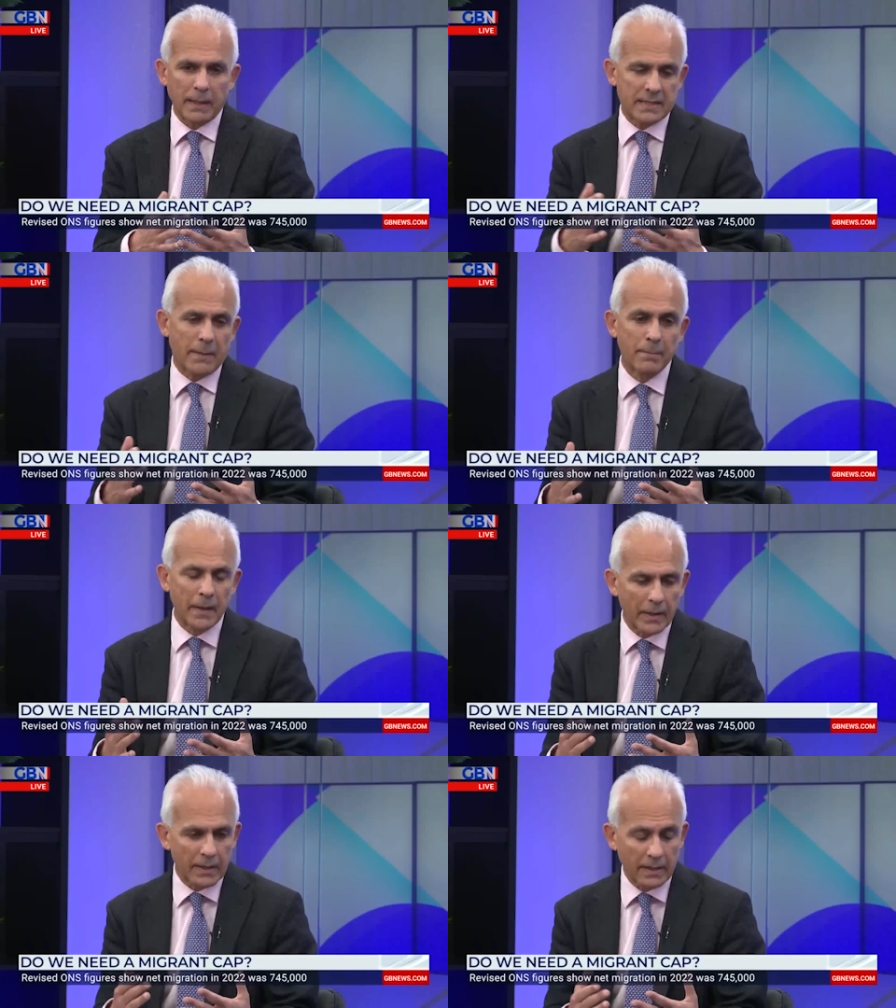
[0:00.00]
some
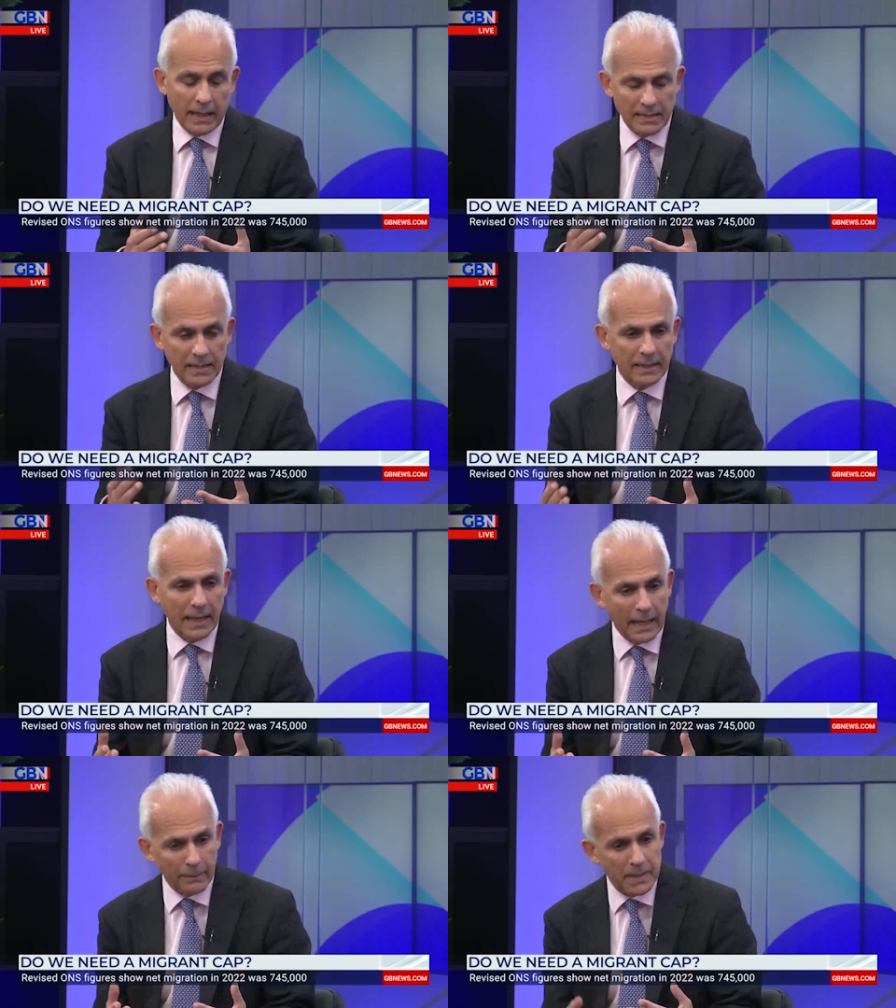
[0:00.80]
miracle hasn't
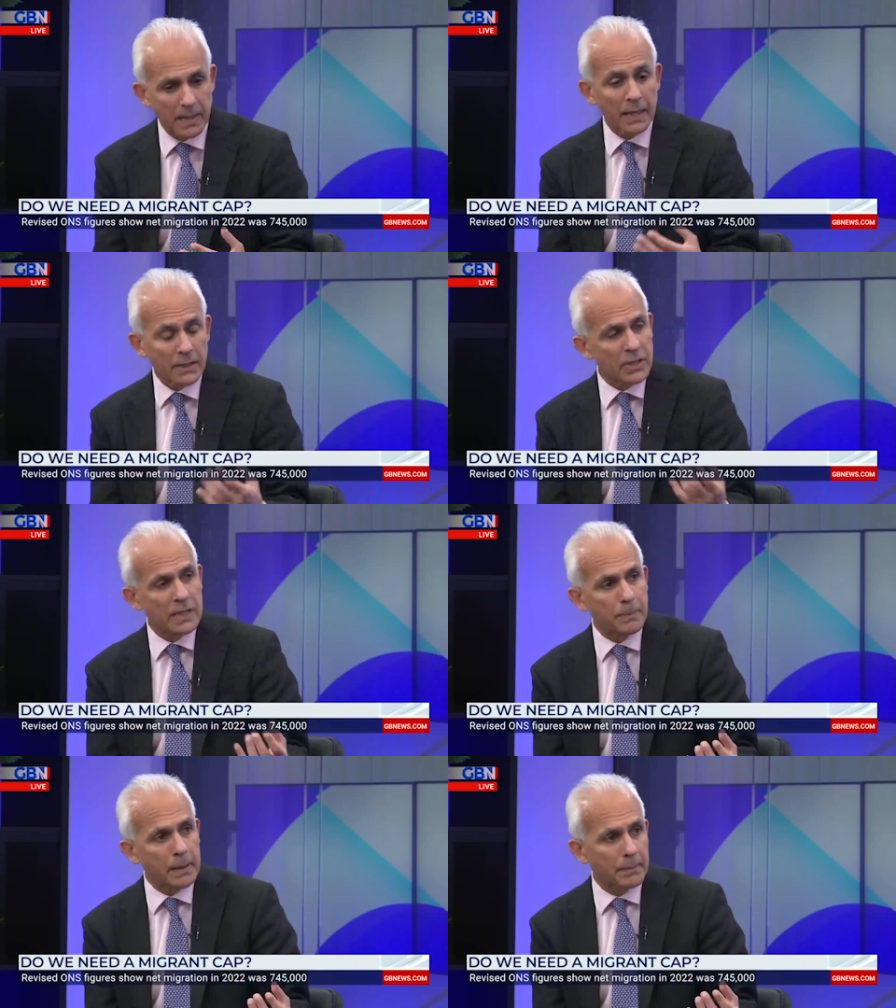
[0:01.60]
collapsed,
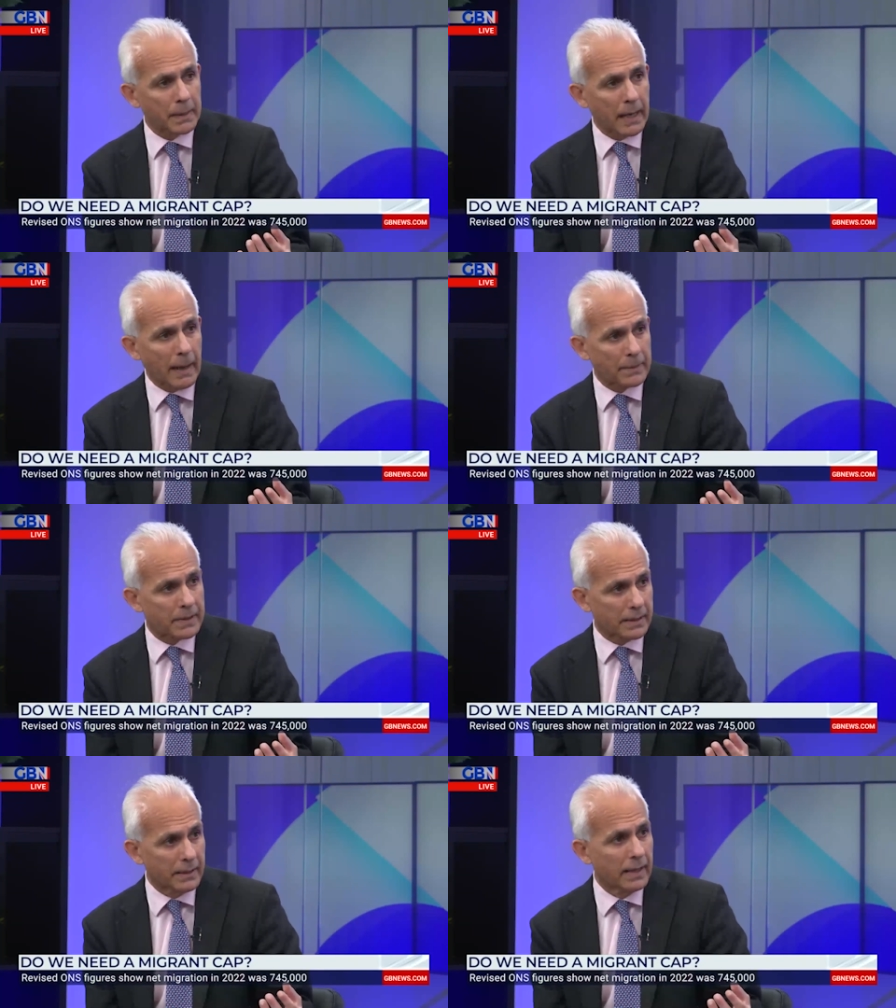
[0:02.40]
GDP per
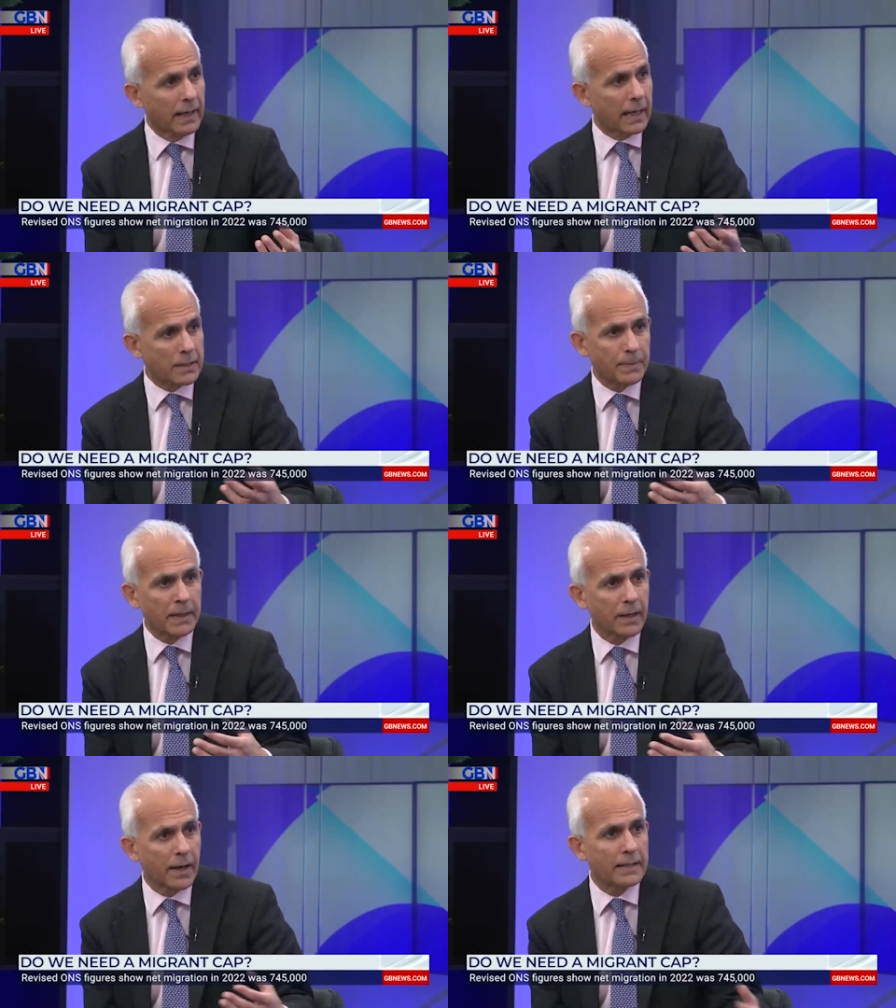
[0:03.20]
capita has
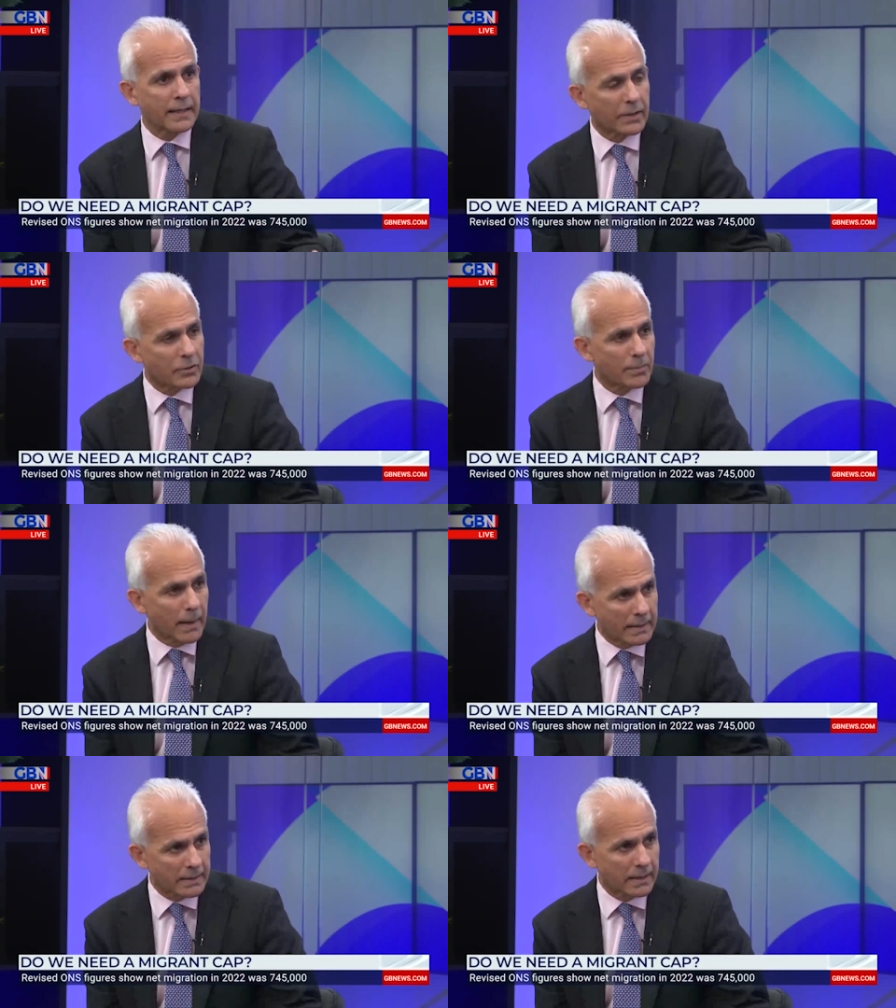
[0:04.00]
been going down
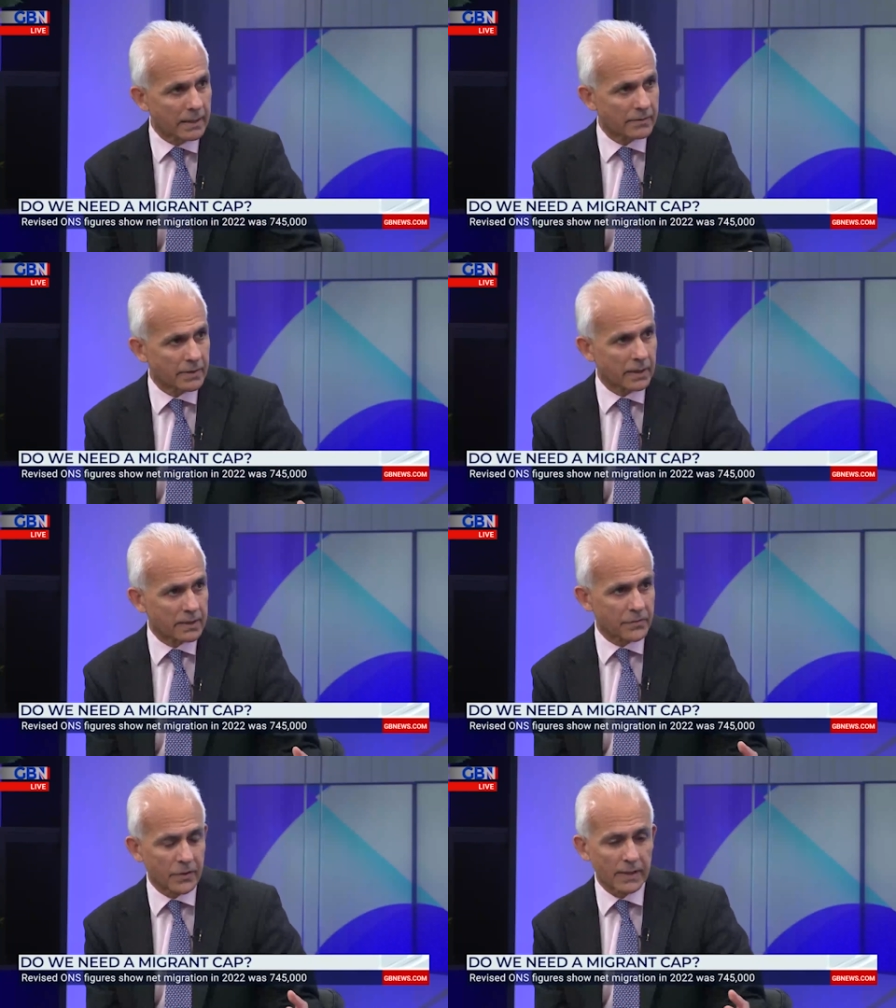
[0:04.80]
dramatically over the
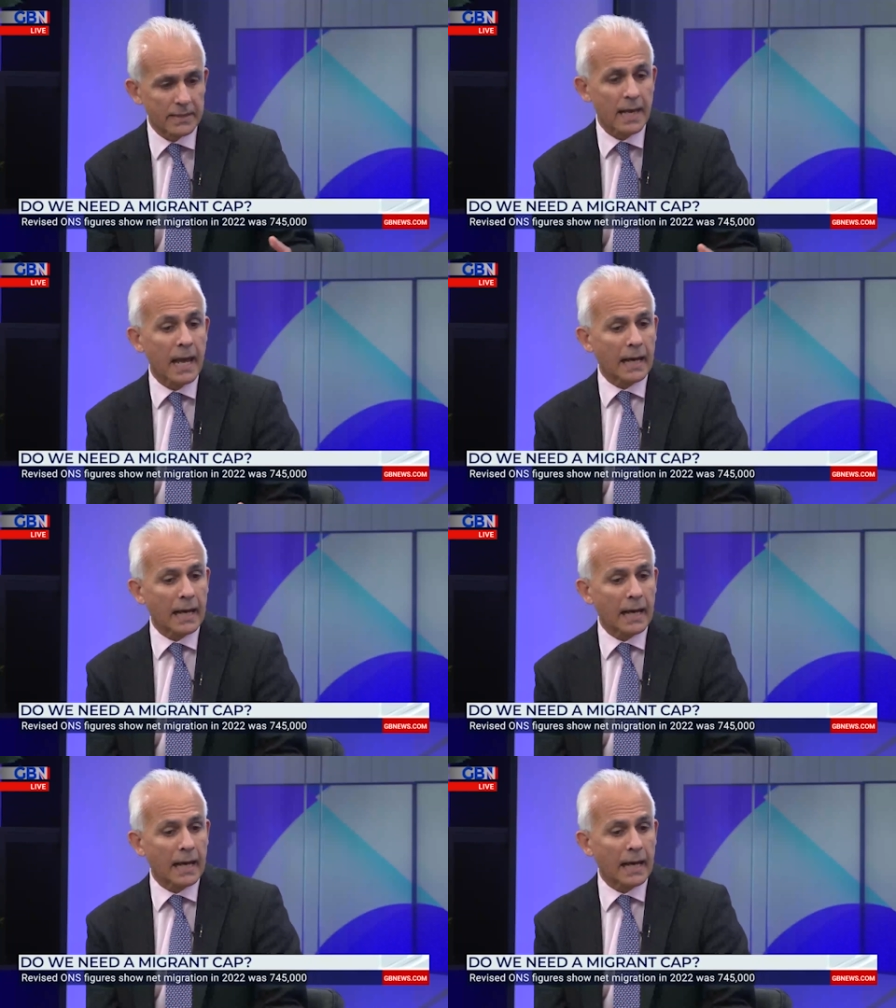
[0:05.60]
last few years.